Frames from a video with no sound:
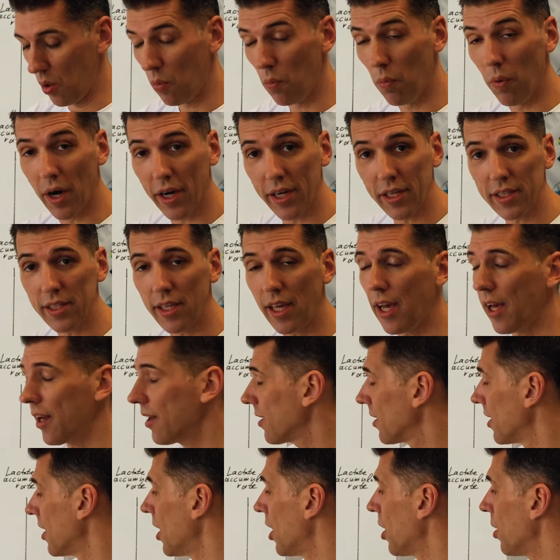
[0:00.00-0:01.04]
Why is
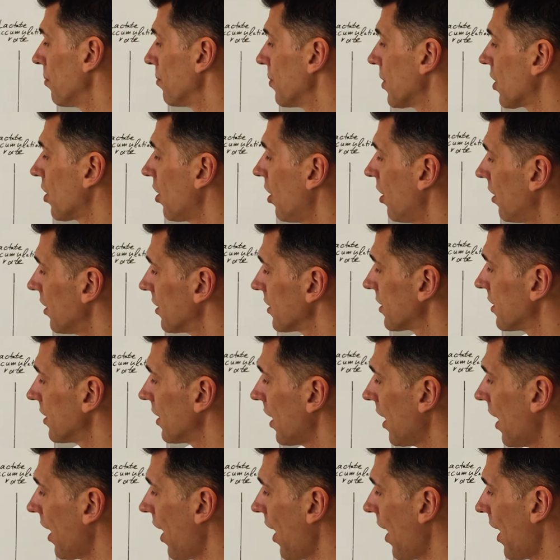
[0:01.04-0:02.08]
that?
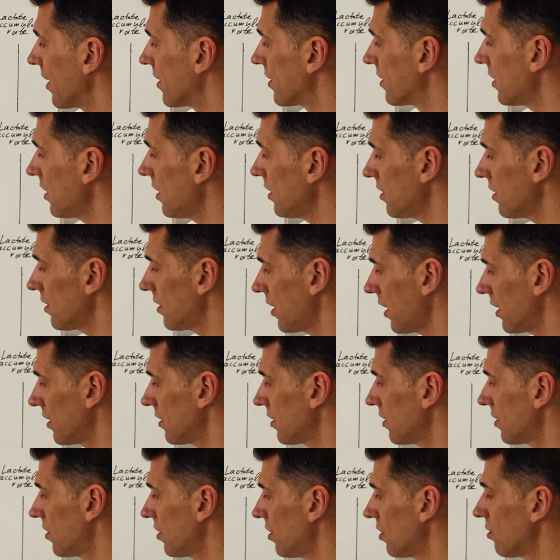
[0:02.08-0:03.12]
Because at these
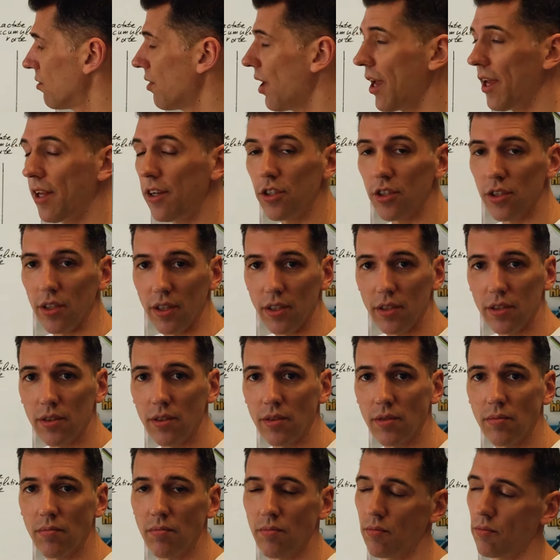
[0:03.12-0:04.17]
intensity
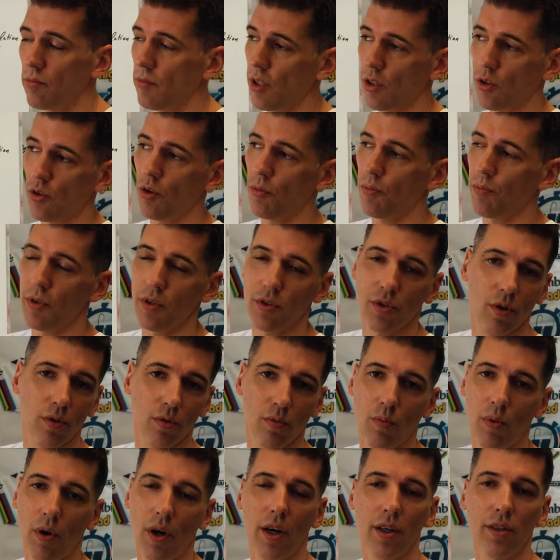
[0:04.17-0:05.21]
ranges, it could be
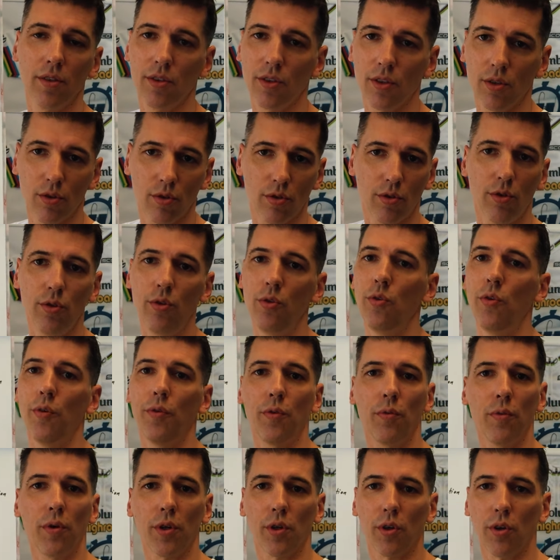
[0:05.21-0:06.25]
zone 1, zone 2, if
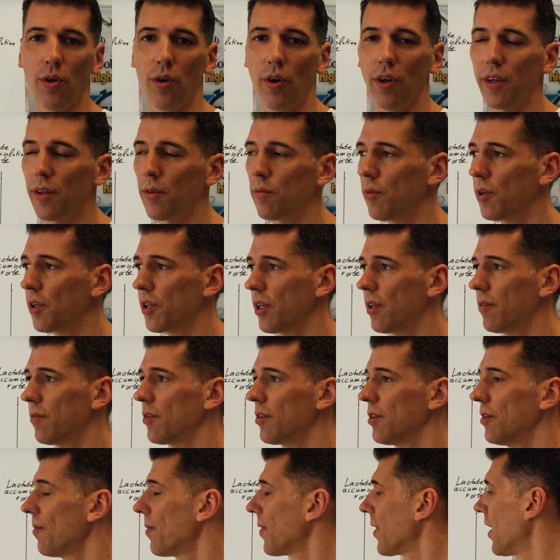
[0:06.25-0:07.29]
you want to call it
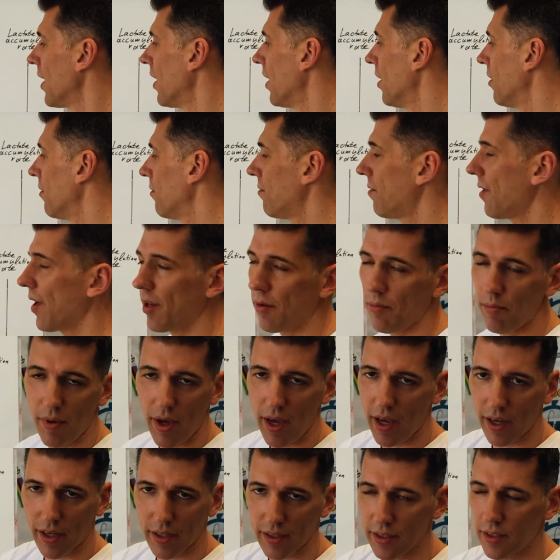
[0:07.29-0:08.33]
whatever, fat
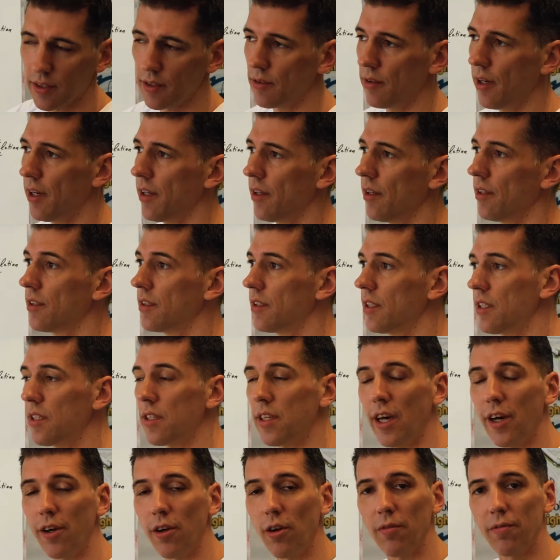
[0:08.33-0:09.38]
max, right? In these
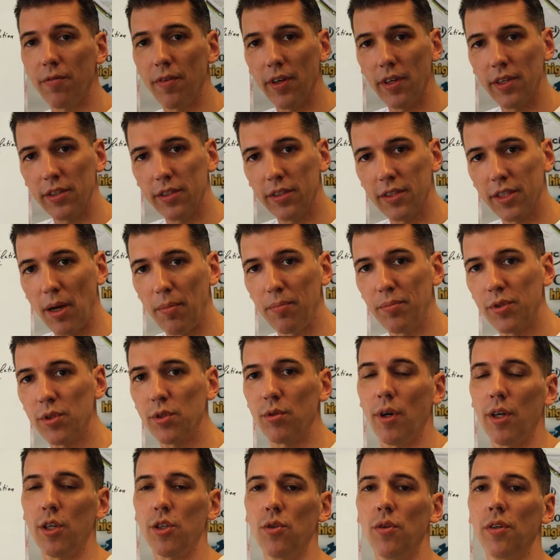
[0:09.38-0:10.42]
kind of
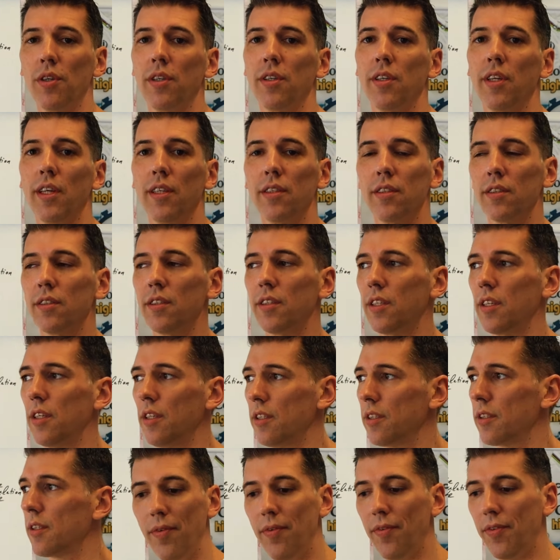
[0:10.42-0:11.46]
sub-threshold
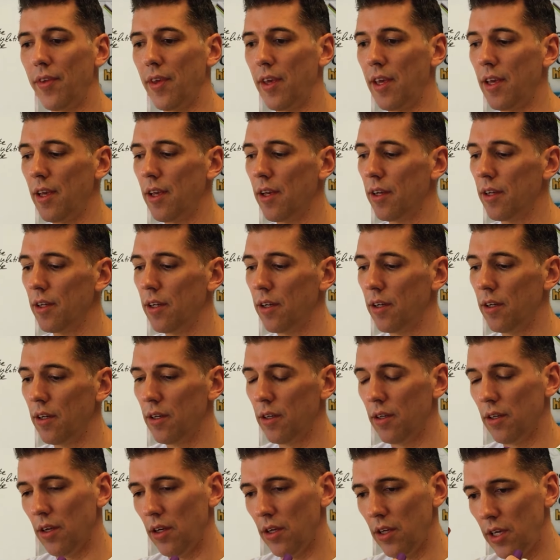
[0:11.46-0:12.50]
intensities, the
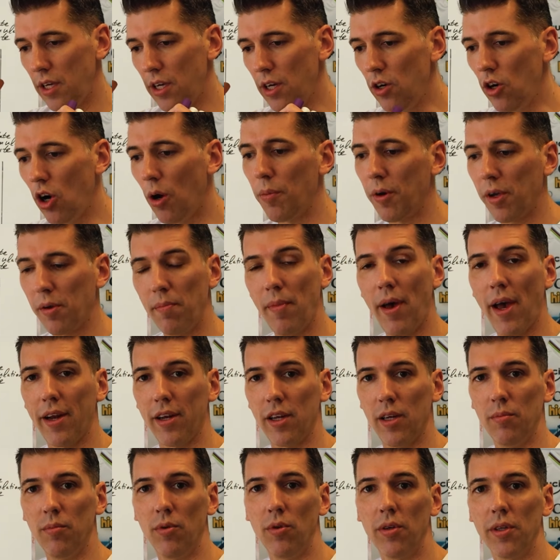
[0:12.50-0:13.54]
aerobic
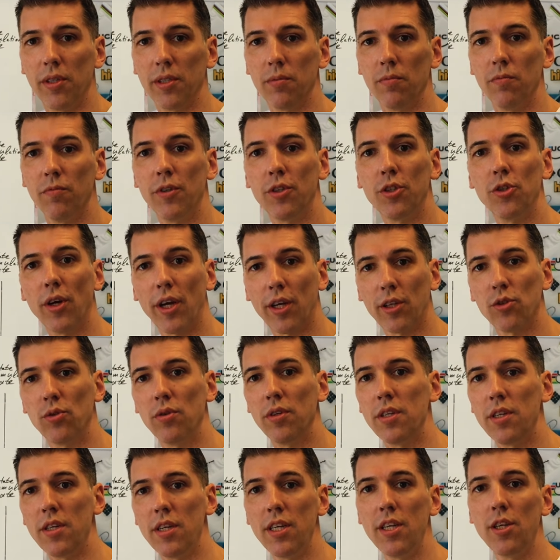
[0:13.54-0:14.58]
metabolism, which you
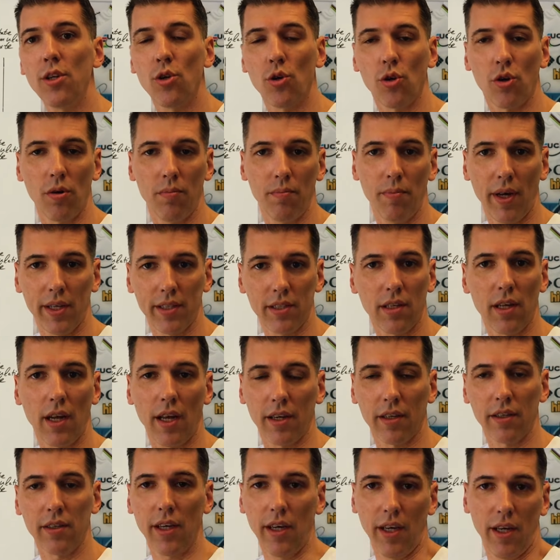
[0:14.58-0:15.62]
actually need to combust
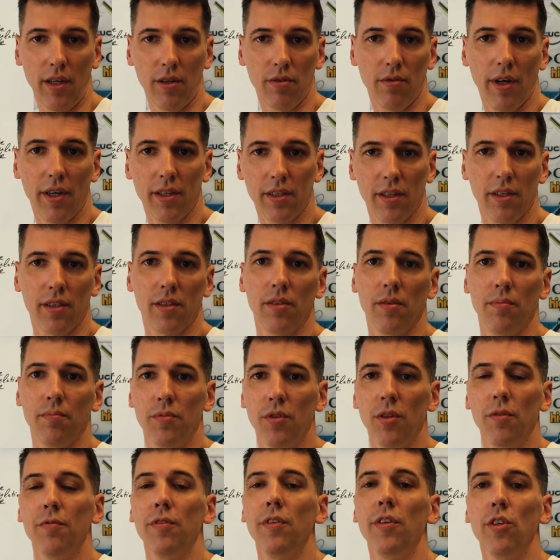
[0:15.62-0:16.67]
lactate, right? That's the
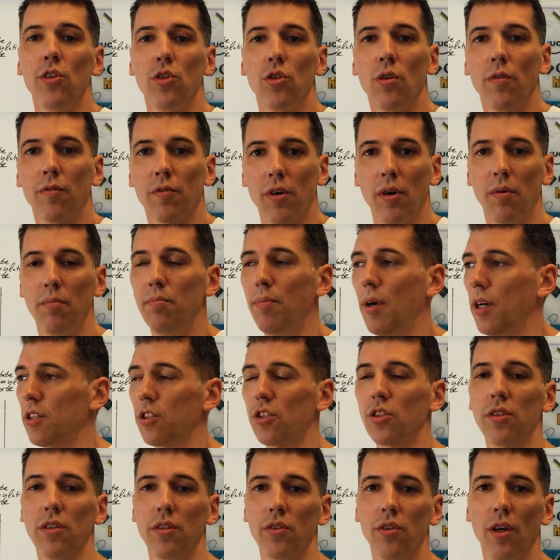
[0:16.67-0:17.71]
definition of
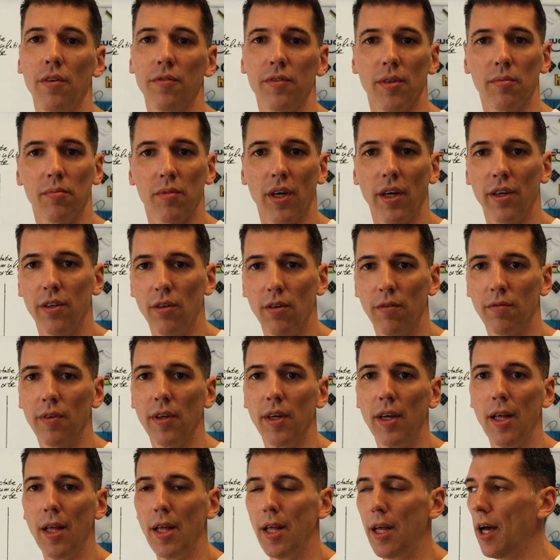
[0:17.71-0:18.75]
combustion. You have some kind
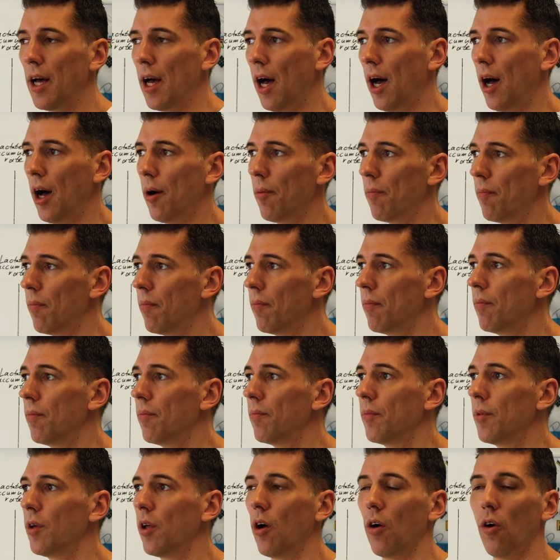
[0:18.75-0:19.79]
of
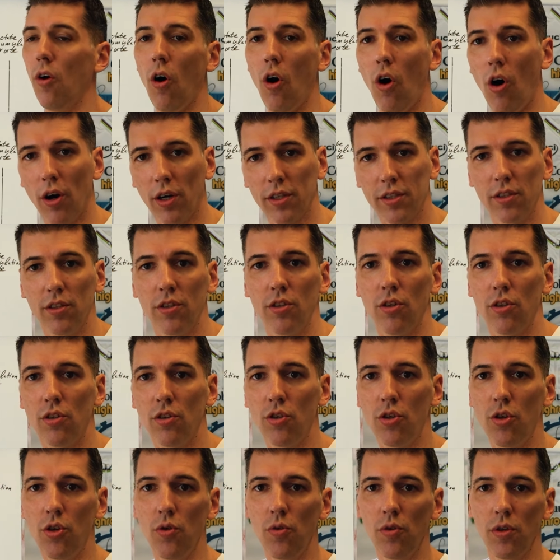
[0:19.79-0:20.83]

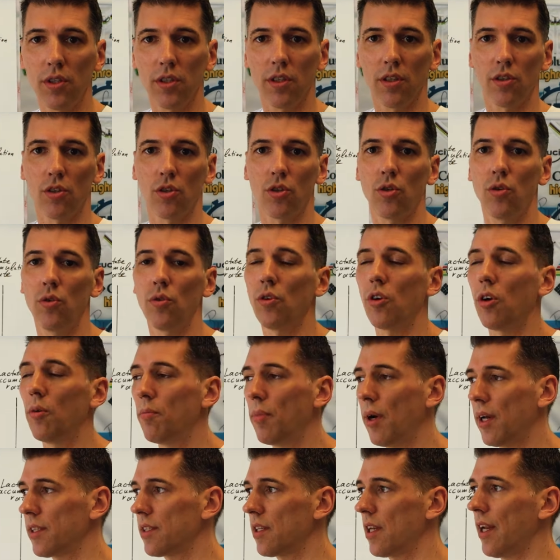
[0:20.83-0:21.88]
oxygen usage to
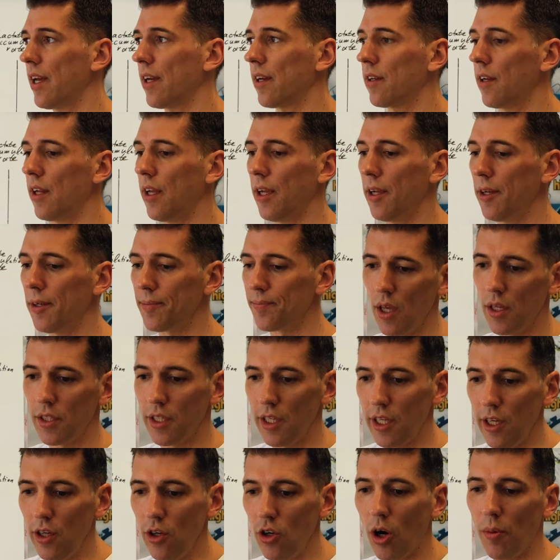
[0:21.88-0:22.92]
combust lactate.
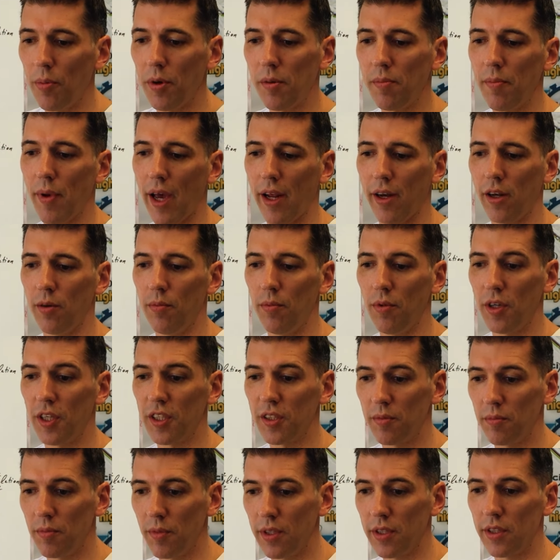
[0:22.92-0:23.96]
The aerobic
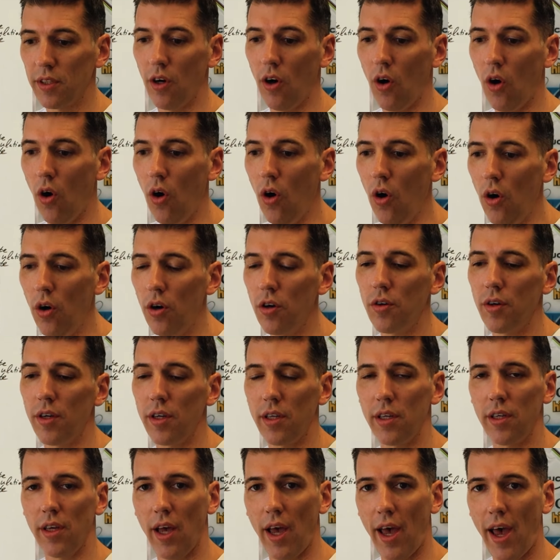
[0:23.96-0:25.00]
metabolism is
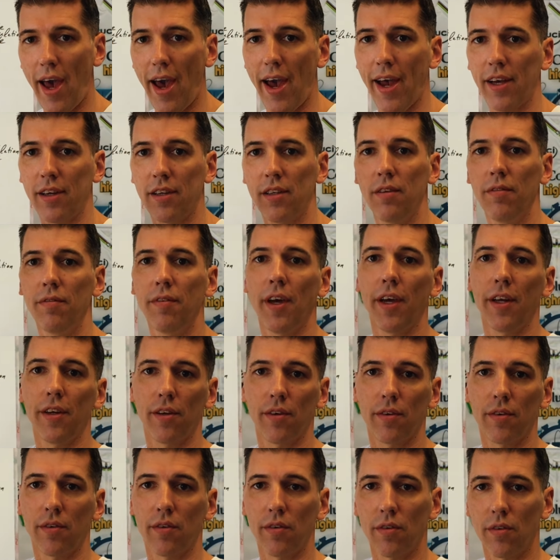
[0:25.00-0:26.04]
already
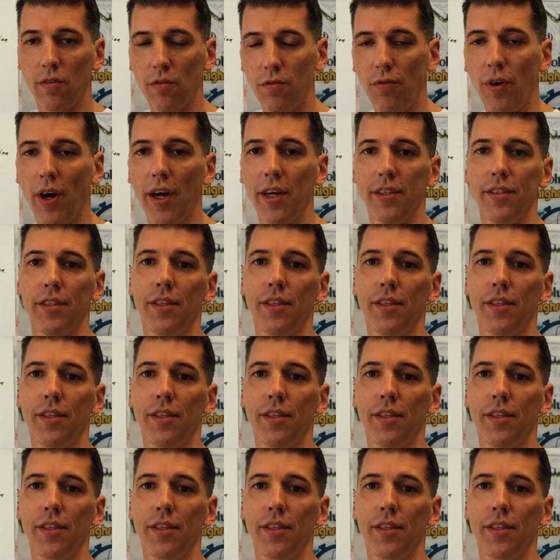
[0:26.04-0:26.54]
activated quite